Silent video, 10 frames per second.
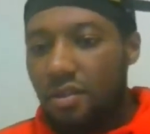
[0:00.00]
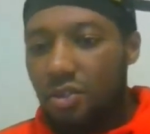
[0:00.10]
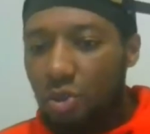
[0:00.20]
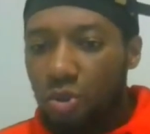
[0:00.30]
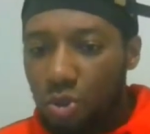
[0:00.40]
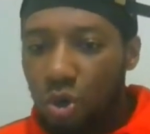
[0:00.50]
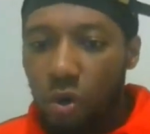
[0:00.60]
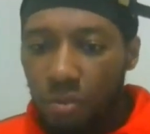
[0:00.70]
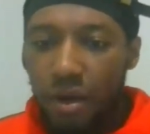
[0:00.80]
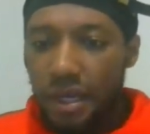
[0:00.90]
Use
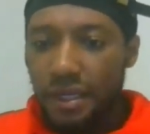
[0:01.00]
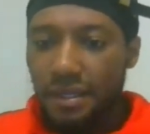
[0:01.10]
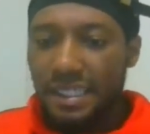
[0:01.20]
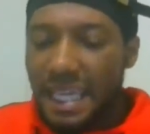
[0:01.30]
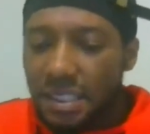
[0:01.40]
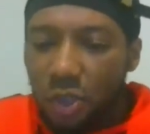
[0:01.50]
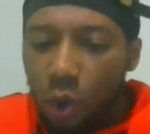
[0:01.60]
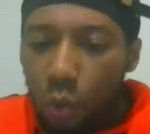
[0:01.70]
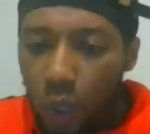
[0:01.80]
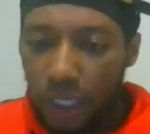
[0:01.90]
your brain. There's no
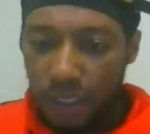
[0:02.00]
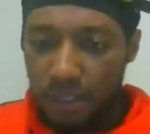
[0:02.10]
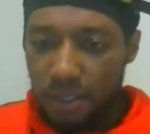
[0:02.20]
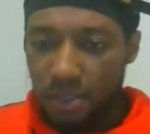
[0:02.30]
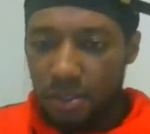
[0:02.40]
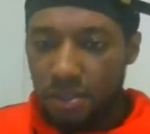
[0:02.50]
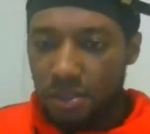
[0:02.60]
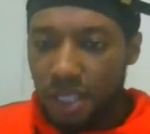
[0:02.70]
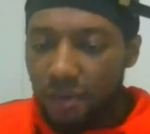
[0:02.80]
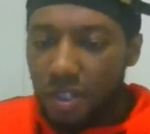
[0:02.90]
way.
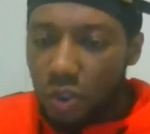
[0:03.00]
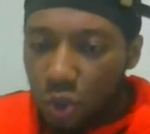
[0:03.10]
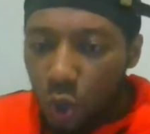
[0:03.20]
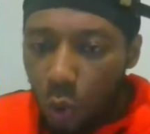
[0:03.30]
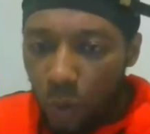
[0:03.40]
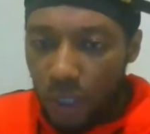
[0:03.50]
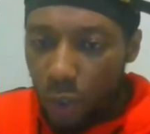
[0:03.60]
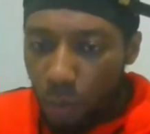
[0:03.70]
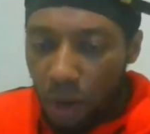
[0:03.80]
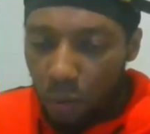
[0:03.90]
There is no way
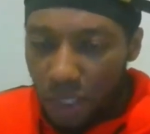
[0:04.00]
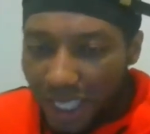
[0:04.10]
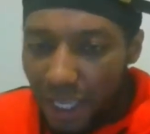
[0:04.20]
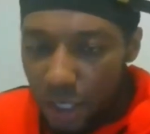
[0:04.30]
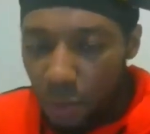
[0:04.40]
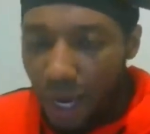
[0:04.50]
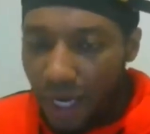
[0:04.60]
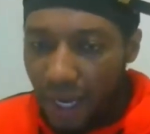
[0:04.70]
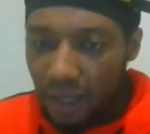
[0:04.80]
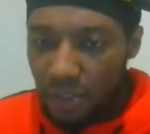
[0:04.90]
your mum would kick you
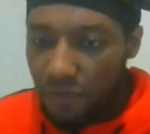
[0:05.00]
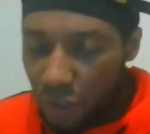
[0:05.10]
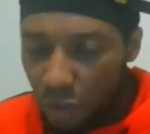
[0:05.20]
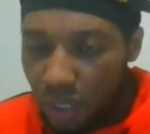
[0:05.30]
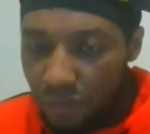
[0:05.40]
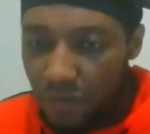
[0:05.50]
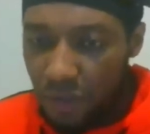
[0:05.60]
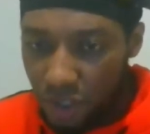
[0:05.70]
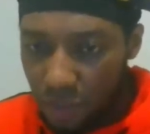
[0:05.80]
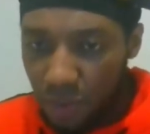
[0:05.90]
out of the house if you're doing
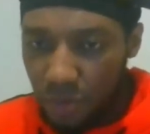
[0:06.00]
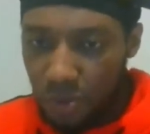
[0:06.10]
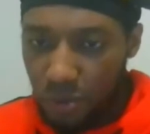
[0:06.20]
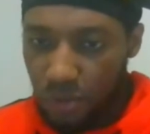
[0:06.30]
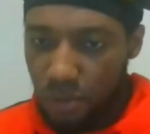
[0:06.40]
everything you're supposed to.